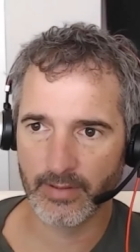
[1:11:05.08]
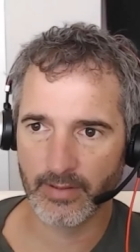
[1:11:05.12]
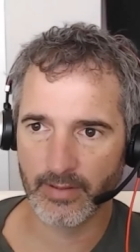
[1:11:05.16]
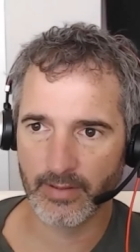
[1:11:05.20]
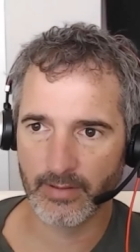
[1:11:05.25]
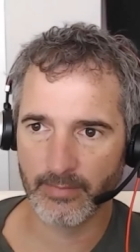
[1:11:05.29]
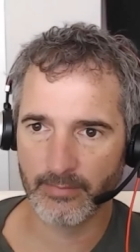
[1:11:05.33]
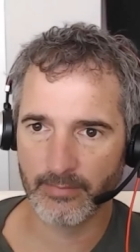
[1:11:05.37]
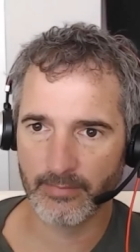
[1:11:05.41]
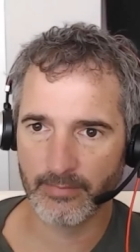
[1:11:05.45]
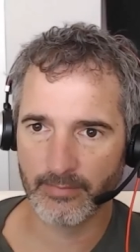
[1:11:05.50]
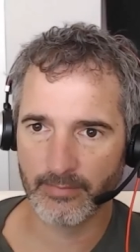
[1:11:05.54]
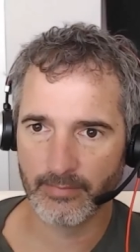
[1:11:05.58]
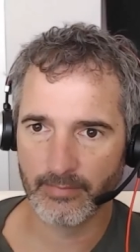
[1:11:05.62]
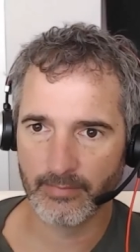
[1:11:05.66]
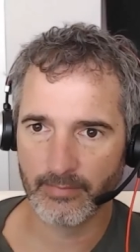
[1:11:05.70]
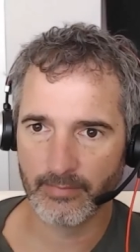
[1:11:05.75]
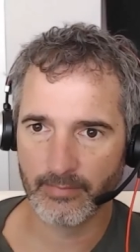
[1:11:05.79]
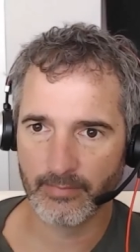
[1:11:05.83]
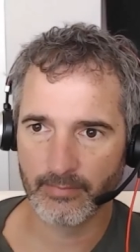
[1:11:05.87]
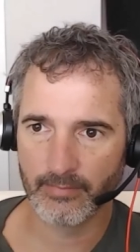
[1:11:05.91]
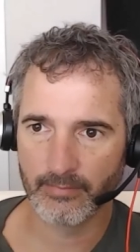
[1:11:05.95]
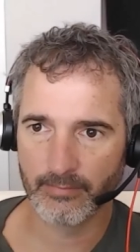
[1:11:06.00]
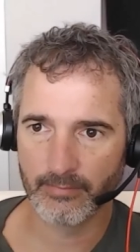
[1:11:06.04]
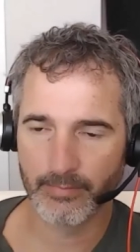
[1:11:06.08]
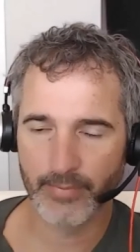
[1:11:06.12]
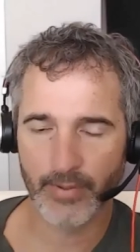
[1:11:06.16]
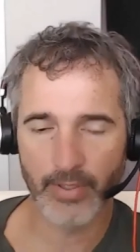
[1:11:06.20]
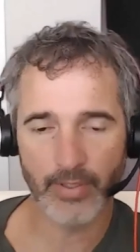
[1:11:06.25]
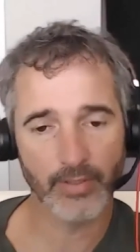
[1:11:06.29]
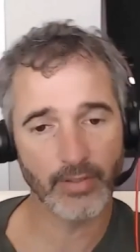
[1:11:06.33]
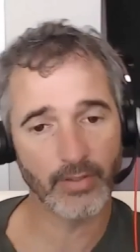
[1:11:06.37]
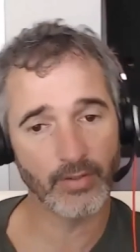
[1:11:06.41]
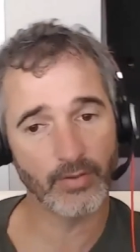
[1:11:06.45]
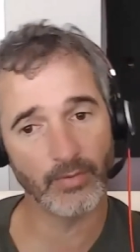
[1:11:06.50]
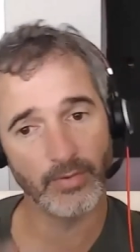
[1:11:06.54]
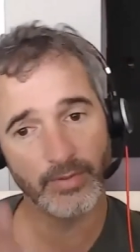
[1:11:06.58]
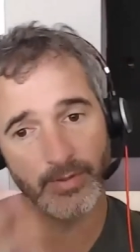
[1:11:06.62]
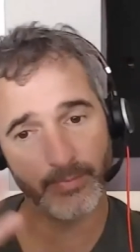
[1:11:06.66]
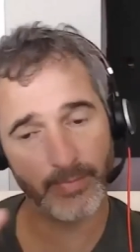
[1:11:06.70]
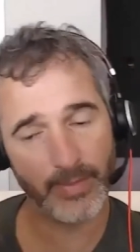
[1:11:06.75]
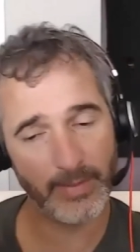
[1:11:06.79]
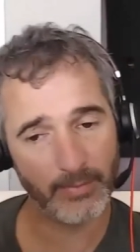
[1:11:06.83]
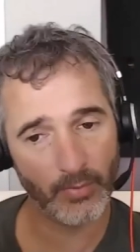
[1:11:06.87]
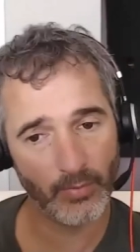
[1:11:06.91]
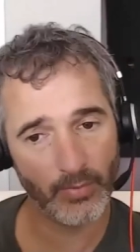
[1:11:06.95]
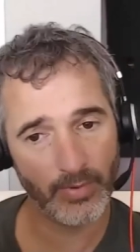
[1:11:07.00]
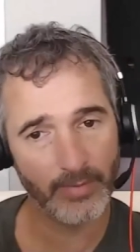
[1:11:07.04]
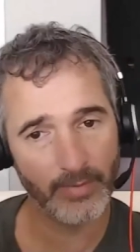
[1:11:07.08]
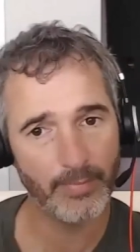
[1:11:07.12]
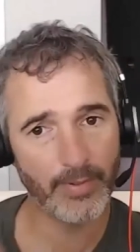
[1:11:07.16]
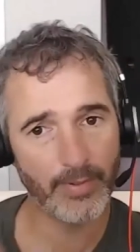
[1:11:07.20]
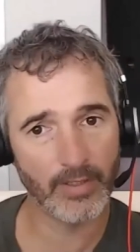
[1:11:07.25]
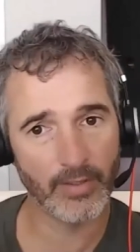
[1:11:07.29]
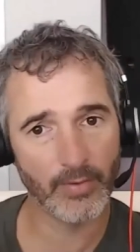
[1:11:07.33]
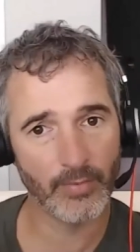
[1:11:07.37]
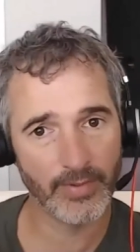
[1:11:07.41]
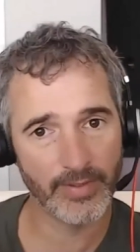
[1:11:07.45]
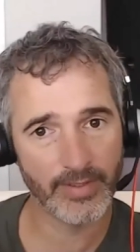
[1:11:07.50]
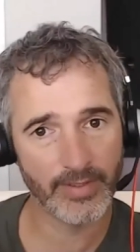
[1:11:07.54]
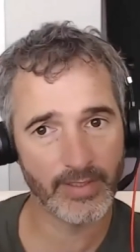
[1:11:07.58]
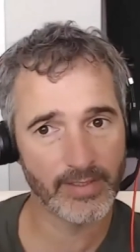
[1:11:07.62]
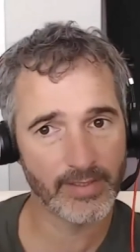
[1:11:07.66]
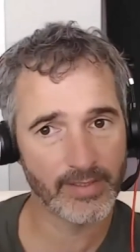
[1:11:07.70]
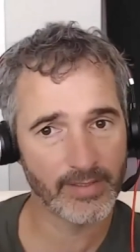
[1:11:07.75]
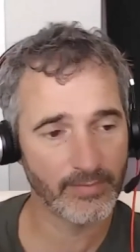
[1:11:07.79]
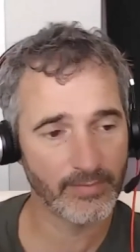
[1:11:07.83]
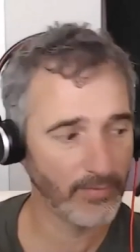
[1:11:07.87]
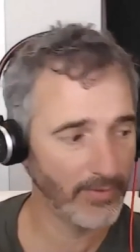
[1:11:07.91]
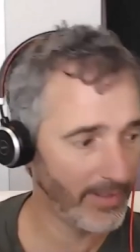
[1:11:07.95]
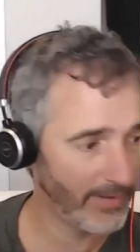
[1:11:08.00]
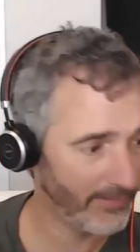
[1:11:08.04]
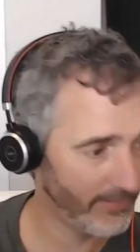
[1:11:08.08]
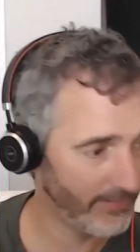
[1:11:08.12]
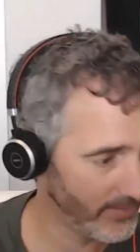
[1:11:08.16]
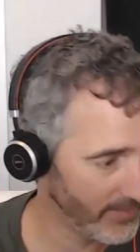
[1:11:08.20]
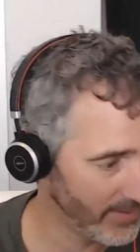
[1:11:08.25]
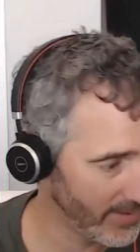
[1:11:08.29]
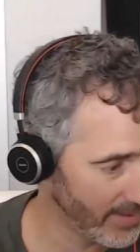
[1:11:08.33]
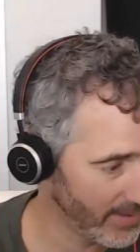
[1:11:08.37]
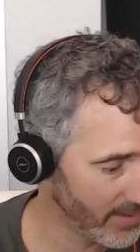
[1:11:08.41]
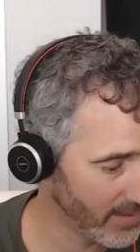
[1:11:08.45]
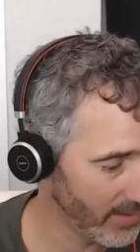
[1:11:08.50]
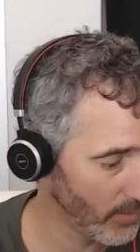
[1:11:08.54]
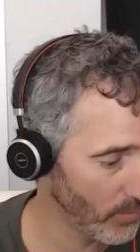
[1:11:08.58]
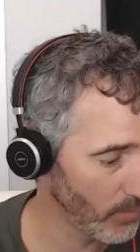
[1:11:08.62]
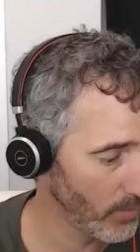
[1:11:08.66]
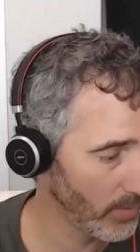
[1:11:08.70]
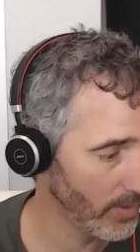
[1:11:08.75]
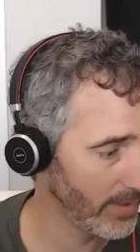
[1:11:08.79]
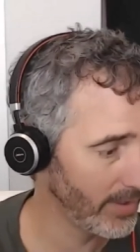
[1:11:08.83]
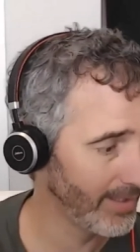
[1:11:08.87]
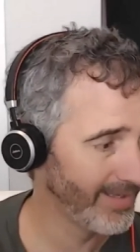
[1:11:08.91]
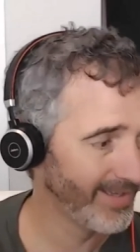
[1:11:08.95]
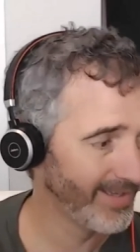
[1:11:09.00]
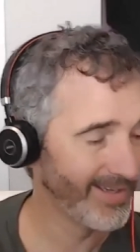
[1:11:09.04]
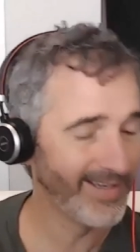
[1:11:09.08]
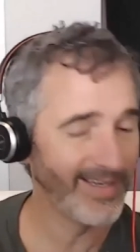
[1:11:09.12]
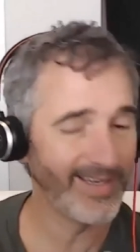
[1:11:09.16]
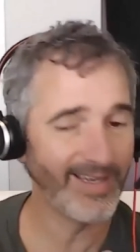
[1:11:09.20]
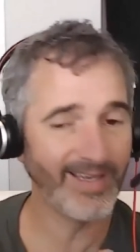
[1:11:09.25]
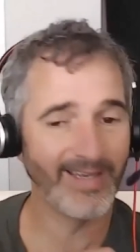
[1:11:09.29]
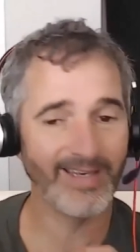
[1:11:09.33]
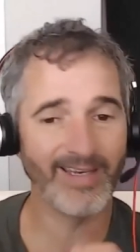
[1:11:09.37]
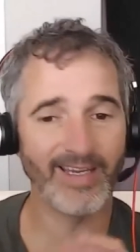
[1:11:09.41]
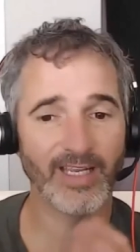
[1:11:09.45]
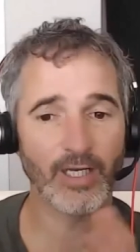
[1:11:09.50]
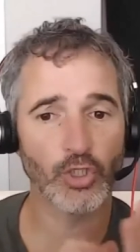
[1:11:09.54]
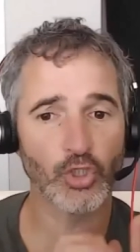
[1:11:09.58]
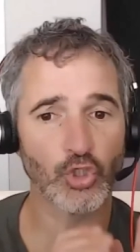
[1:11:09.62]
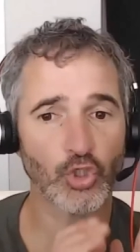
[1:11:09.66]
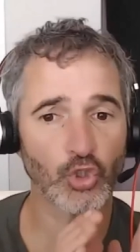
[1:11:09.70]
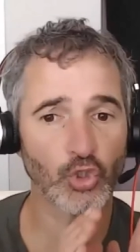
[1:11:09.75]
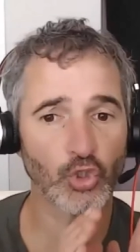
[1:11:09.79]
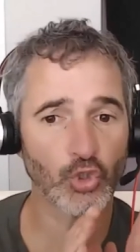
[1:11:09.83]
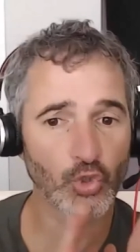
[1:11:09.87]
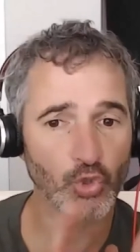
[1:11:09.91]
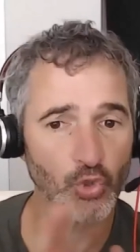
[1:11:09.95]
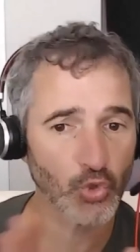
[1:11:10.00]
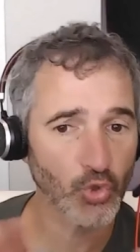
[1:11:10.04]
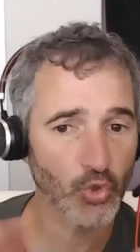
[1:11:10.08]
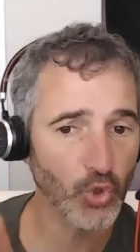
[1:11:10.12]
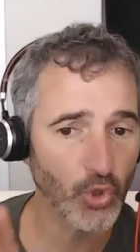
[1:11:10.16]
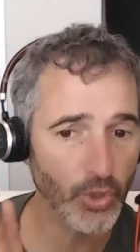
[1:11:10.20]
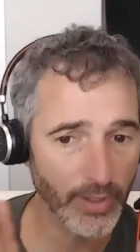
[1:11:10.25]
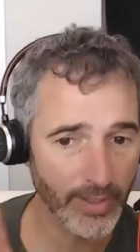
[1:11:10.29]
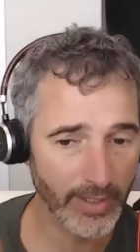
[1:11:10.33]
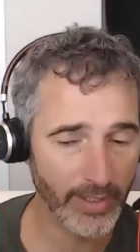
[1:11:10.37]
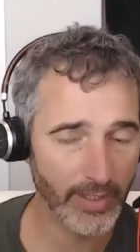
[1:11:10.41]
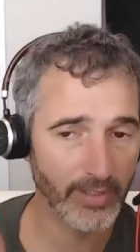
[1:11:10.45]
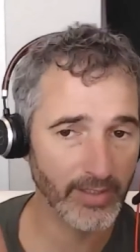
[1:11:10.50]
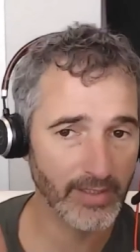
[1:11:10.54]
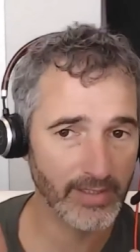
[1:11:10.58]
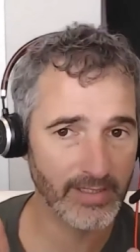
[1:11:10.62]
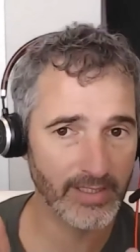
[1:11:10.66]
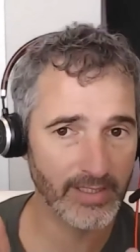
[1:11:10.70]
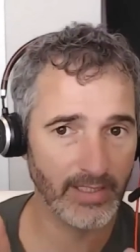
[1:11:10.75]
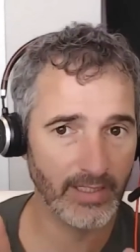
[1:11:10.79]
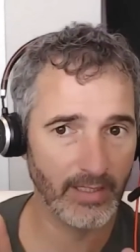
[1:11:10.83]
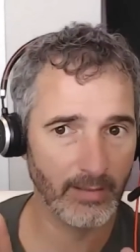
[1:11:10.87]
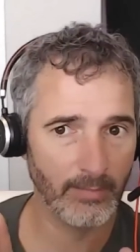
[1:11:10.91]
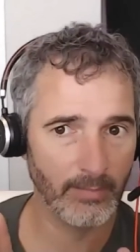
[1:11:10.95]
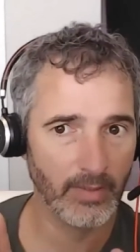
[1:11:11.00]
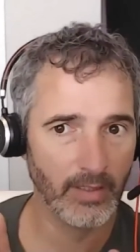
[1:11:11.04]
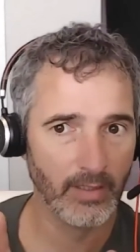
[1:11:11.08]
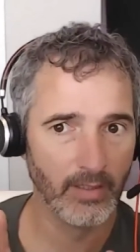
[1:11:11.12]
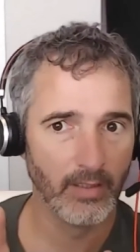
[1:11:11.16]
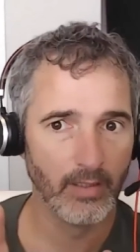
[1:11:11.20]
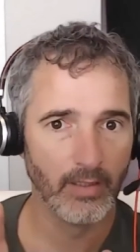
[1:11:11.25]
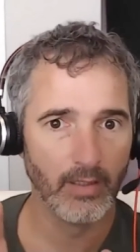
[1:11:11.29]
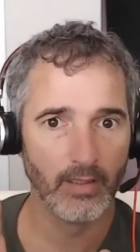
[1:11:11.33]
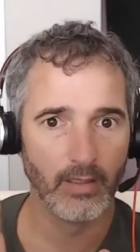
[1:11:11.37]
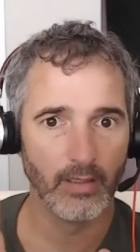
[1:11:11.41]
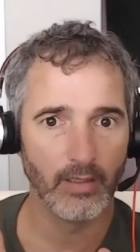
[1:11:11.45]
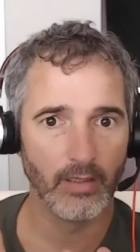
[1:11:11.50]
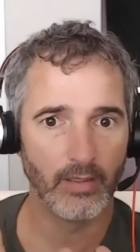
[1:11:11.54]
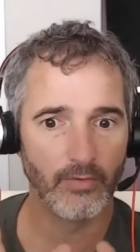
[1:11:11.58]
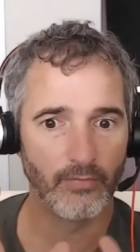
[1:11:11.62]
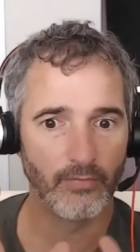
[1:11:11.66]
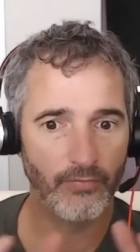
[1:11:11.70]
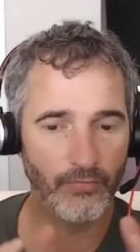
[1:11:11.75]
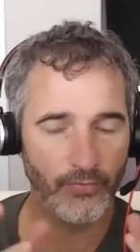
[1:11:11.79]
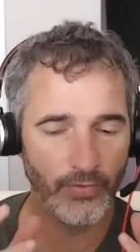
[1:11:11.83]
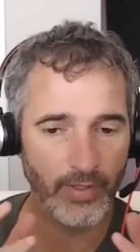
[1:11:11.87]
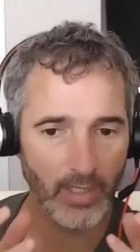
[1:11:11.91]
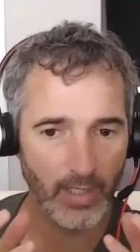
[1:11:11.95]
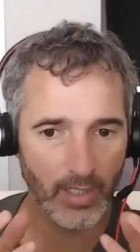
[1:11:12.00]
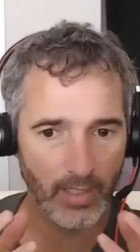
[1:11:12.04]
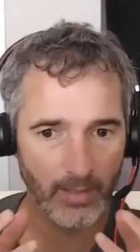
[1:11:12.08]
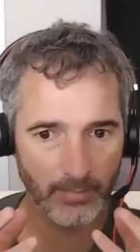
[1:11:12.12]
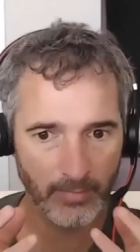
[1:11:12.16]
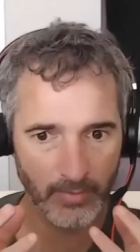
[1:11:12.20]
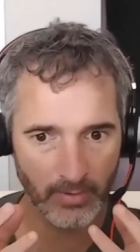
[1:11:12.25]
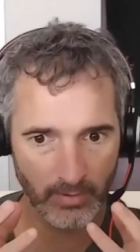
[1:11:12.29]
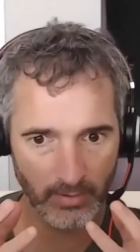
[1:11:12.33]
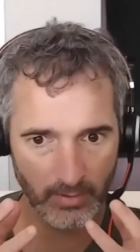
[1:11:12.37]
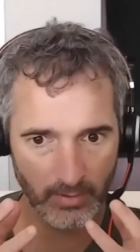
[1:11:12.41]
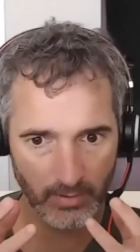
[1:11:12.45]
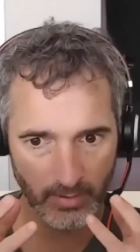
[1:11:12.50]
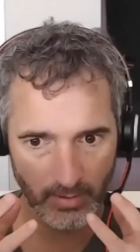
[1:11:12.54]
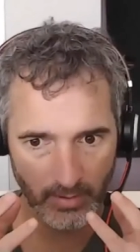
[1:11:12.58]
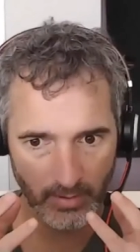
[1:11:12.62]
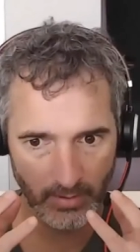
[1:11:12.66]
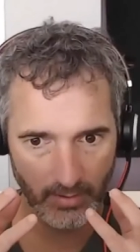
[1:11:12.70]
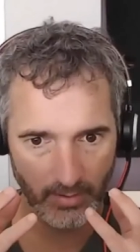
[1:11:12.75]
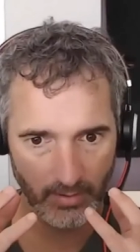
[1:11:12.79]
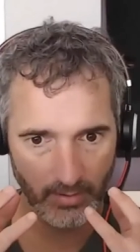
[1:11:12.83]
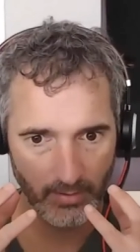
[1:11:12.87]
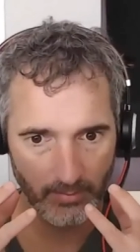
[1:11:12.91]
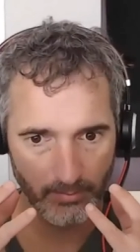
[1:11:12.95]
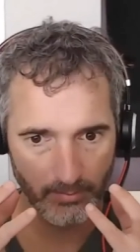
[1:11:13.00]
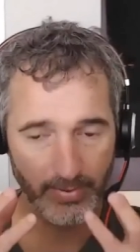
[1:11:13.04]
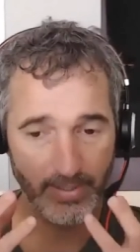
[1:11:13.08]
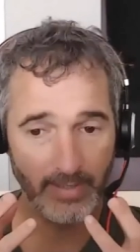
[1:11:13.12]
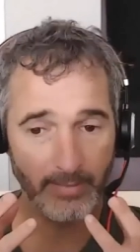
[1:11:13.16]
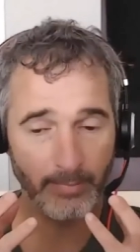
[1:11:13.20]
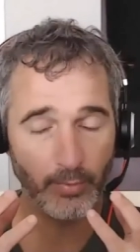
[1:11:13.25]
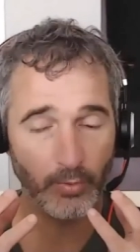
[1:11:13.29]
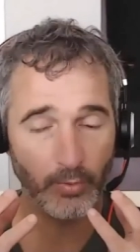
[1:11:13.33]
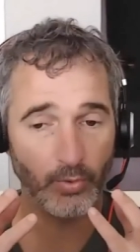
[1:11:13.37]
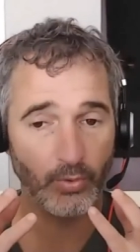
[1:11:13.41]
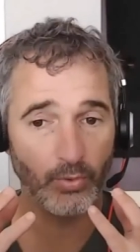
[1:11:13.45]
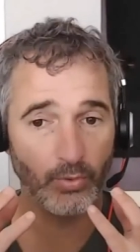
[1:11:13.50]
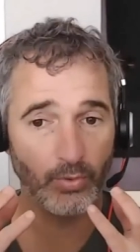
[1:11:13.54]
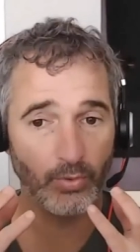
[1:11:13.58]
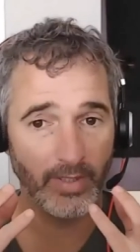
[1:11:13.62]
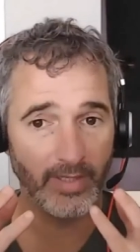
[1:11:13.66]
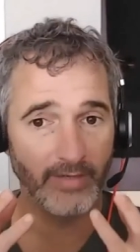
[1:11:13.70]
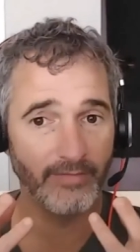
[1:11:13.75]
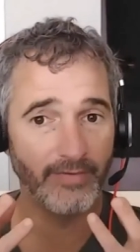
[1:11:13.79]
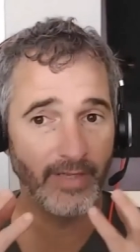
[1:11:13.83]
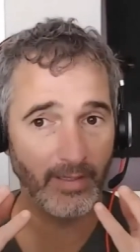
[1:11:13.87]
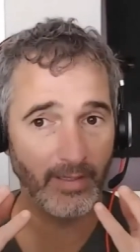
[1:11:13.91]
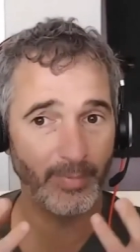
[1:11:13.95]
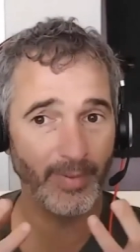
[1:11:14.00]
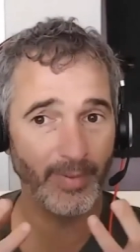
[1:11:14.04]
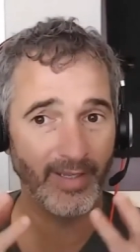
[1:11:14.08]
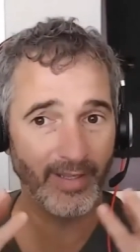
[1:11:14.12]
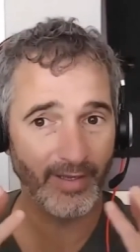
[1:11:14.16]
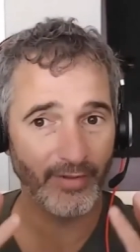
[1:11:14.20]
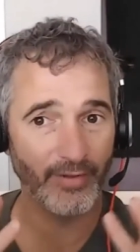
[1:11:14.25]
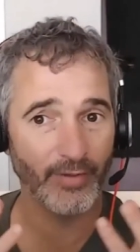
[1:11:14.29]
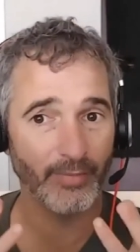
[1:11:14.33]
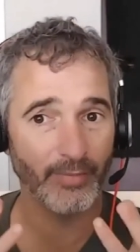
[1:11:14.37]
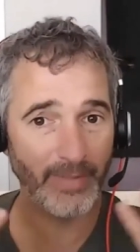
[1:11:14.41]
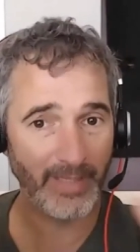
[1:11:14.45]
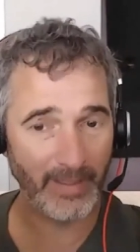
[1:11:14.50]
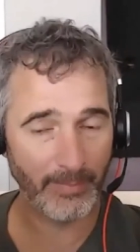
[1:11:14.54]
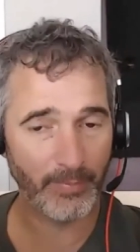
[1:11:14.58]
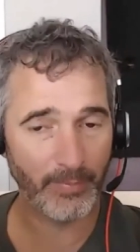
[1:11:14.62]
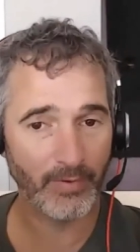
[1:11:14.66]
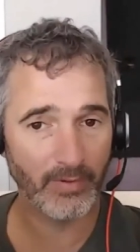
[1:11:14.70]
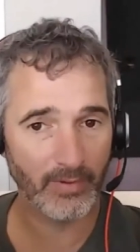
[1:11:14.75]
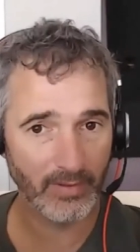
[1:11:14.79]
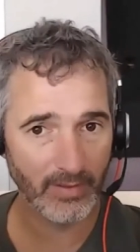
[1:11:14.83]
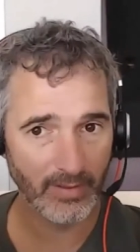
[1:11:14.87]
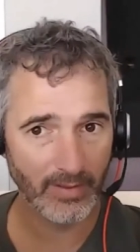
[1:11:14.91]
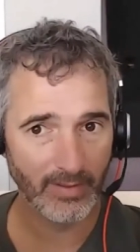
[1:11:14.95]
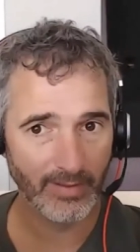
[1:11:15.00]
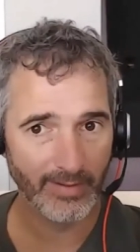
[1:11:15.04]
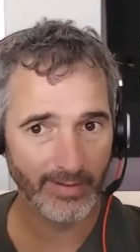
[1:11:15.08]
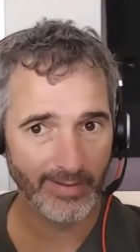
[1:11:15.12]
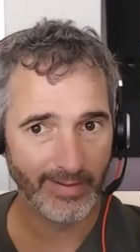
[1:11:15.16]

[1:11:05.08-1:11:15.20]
um, partner with people, want to partner with us. We have like really an extraordinary team of phenomenal people who love helping other people.